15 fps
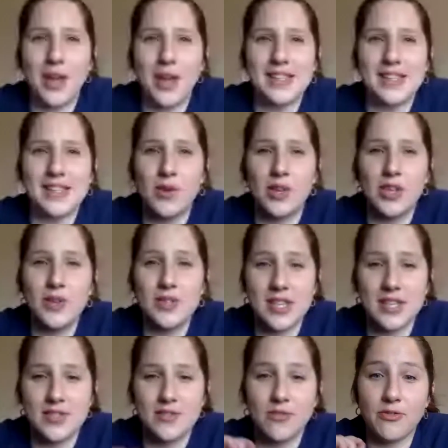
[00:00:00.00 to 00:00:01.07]
ways that you can
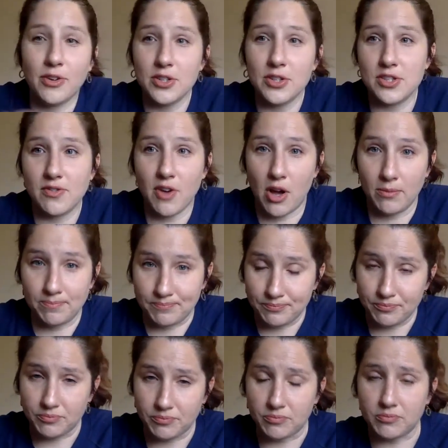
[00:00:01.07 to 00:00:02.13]
use this. First of
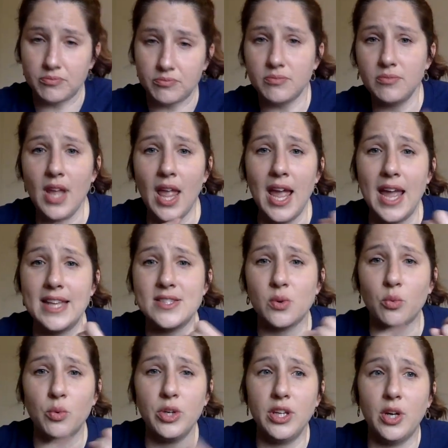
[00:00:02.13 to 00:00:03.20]
all, it's a
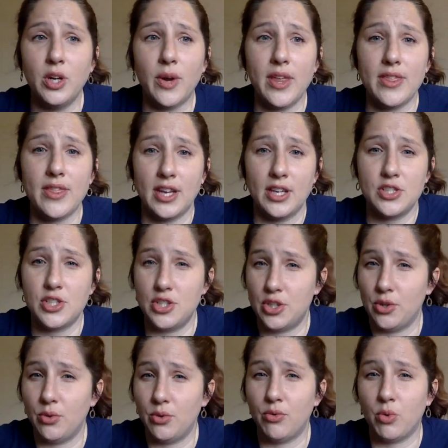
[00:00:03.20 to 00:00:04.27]
really great thing to do
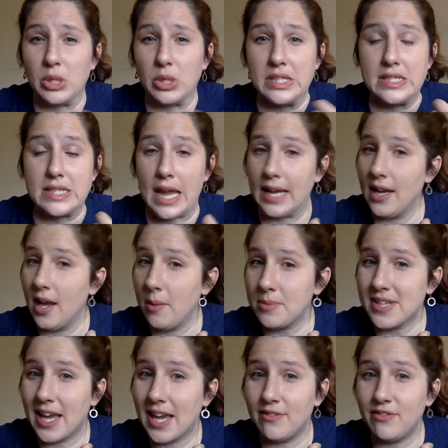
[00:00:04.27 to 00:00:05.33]
for signups, kind
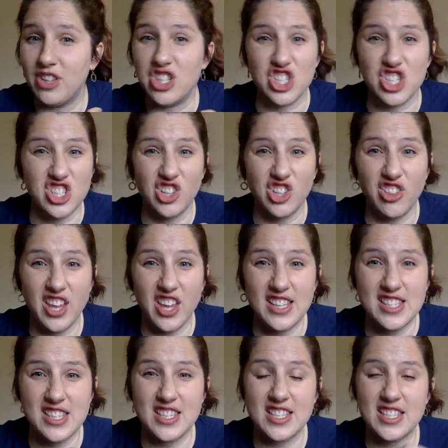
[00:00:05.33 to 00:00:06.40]
of logistical things. And
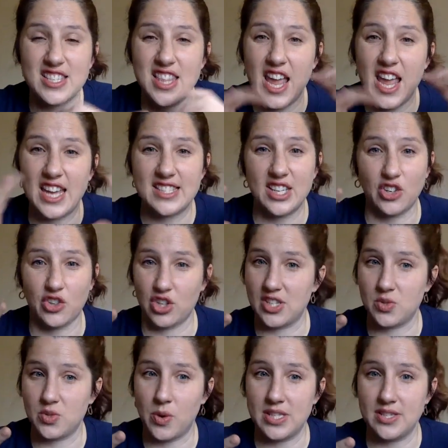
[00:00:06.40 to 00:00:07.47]
this is the asynchronous
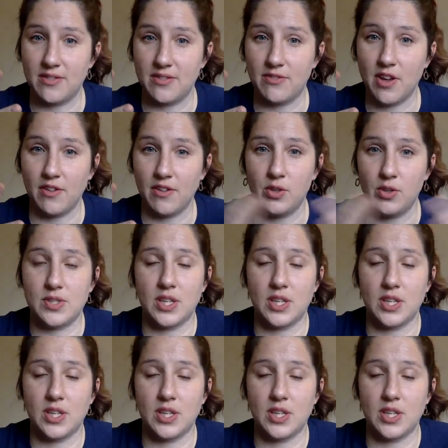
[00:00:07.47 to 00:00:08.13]
ways of using